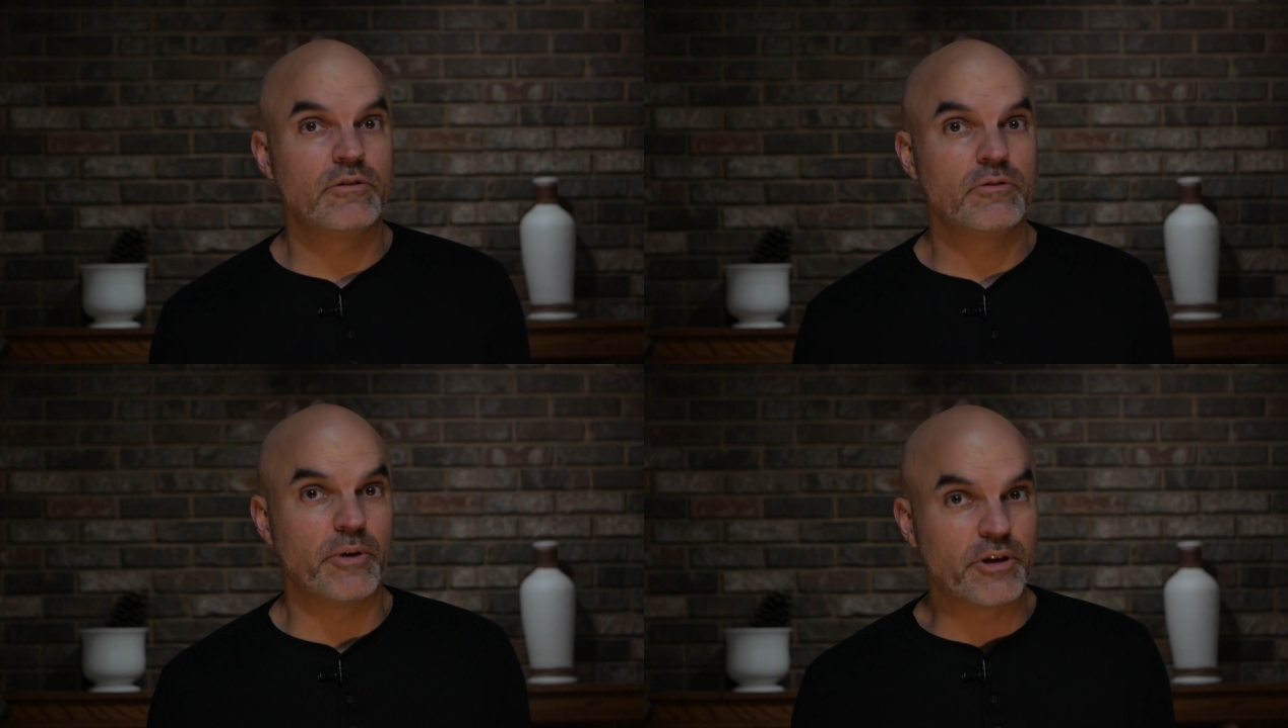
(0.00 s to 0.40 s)

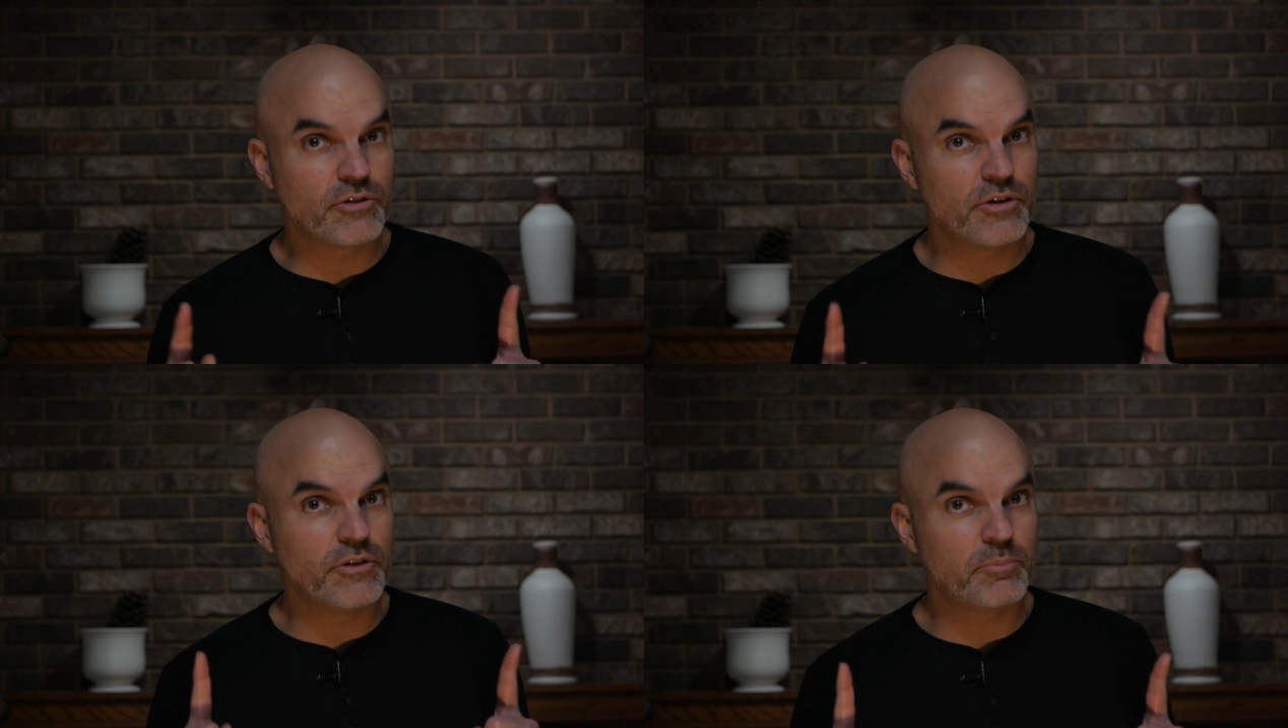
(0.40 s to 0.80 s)
Make
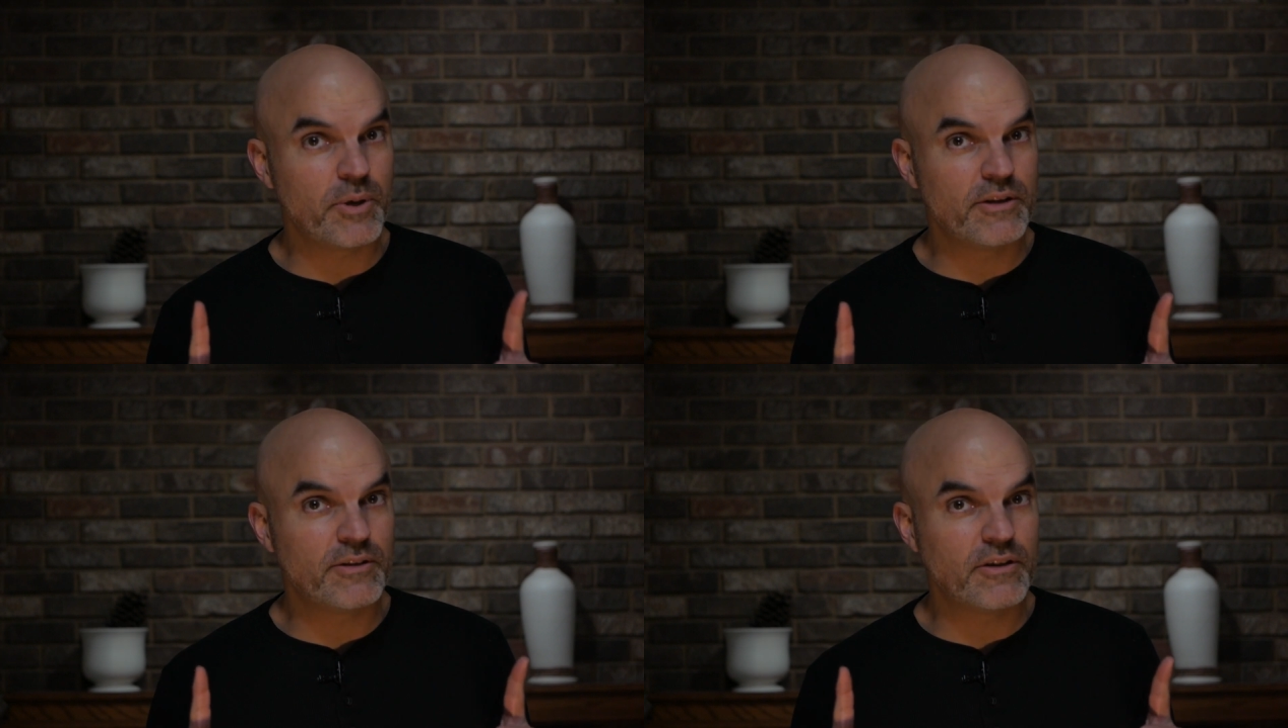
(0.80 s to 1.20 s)
sure you
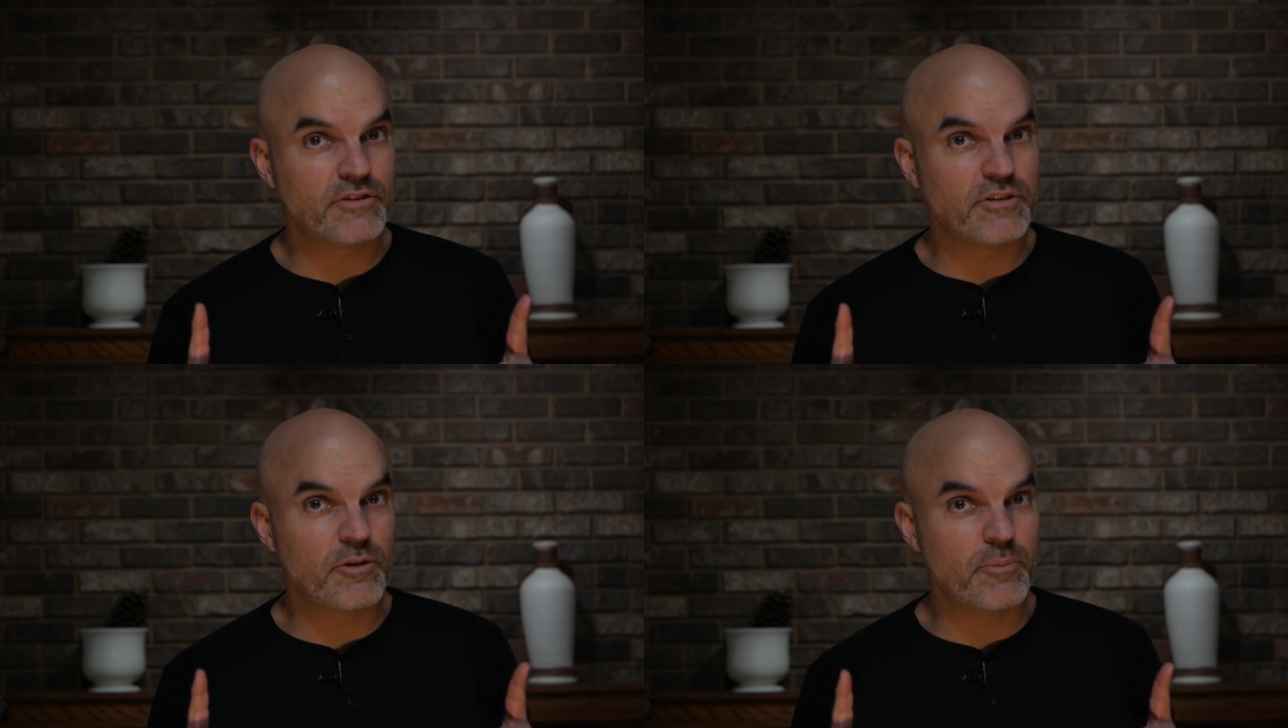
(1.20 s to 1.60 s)
pay
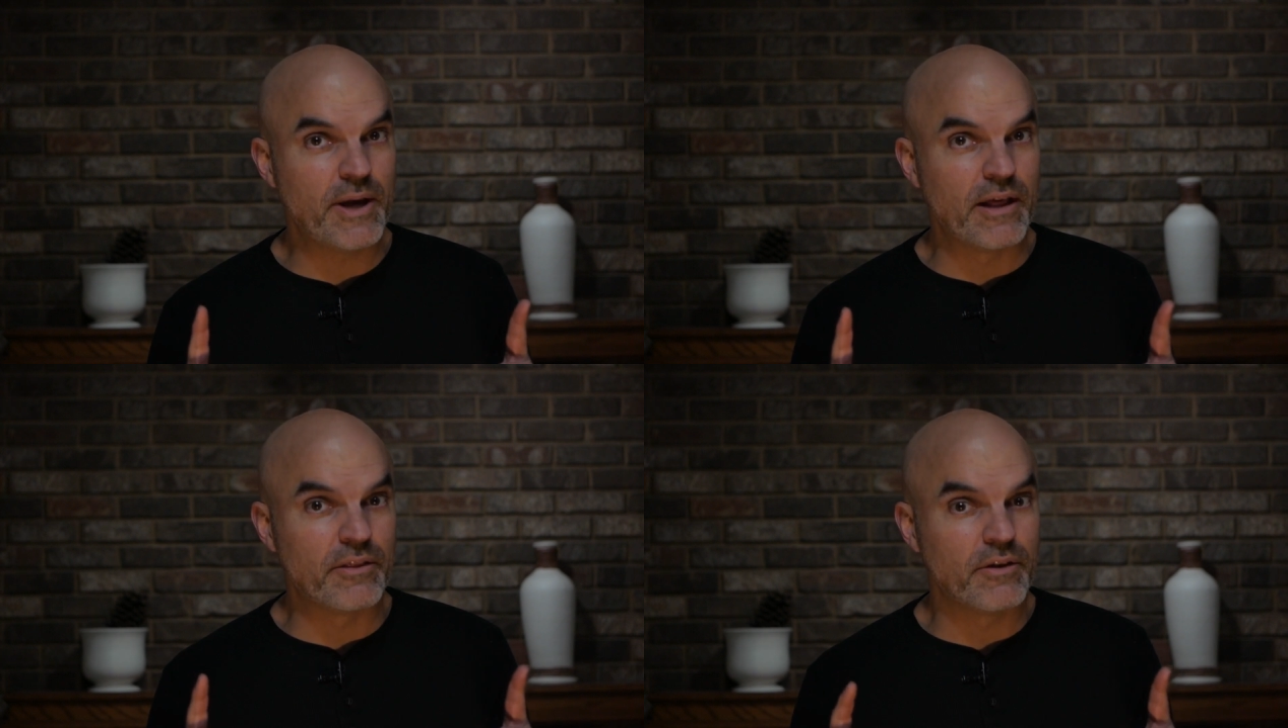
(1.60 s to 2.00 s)
attention to the
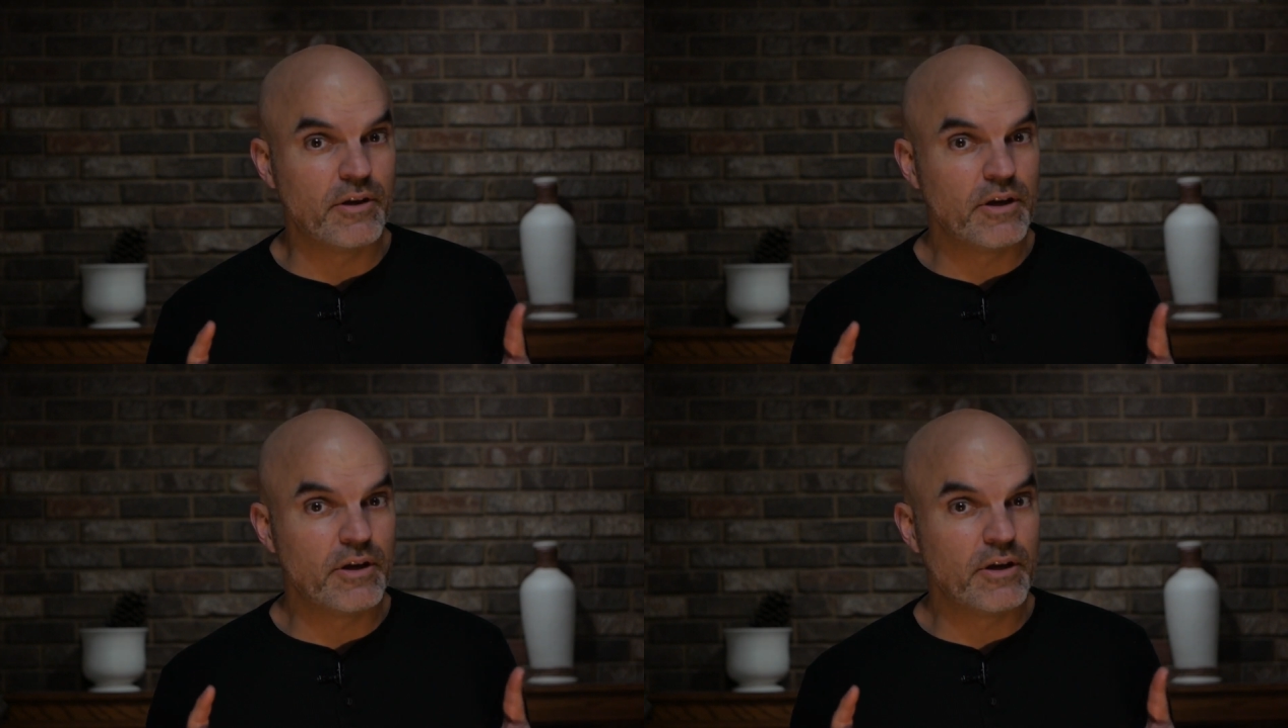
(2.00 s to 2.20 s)
math.